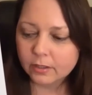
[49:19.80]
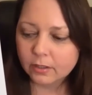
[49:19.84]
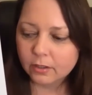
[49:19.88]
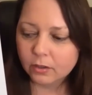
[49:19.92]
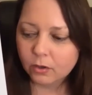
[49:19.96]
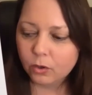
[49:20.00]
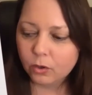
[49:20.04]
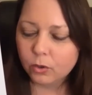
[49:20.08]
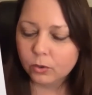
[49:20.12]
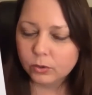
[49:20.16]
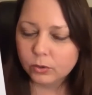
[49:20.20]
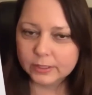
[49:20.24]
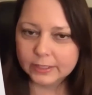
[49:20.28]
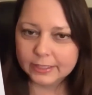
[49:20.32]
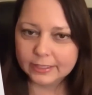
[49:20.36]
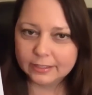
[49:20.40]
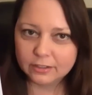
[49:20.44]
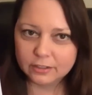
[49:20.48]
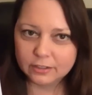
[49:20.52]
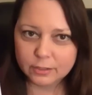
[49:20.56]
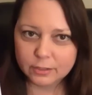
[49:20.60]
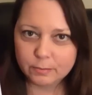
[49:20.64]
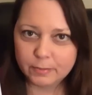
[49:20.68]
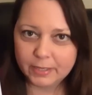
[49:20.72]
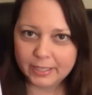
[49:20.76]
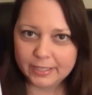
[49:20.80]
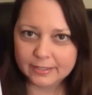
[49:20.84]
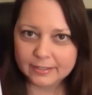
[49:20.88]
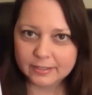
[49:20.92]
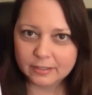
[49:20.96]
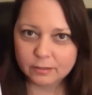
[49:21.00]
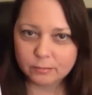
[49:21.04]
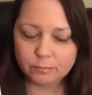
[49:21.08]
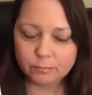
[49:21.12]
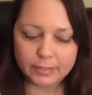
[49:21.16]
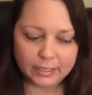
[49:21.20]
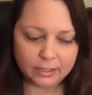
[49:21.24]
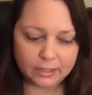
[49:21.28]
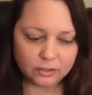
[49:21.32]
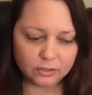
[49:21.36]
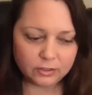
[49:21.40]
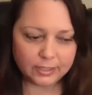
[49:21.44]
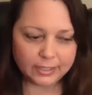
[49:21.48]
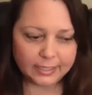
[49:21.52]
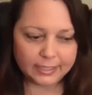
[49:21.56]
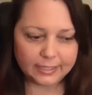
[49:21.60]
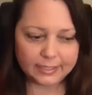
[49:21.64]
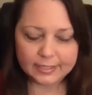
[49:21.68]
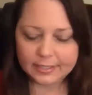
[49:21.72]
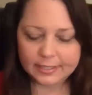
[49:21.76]
holding your space and
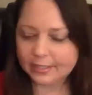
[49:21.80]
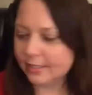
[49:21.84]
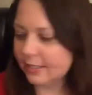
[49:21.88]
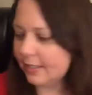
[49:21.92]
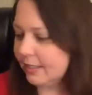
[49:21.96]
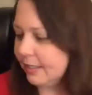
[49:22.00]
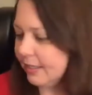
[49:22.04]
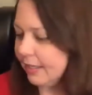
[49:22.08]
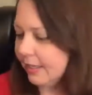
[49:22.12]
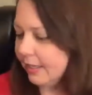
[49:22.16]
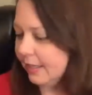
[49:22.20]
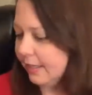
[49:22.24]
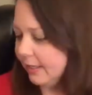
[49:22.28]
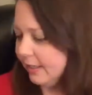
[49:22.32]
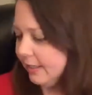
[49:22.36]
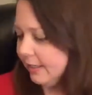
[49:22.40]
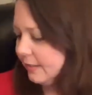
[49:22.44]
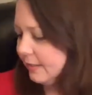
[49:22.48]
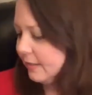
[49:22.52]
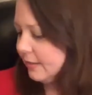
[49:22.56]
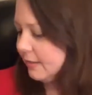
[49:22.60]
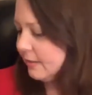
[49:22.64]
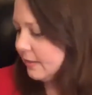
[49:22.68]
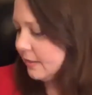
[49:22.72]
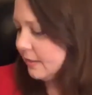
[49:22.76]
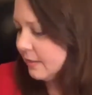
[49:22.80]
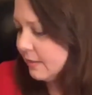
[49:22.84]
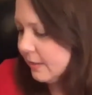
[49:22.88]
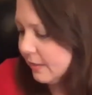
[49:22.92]
boundaries. And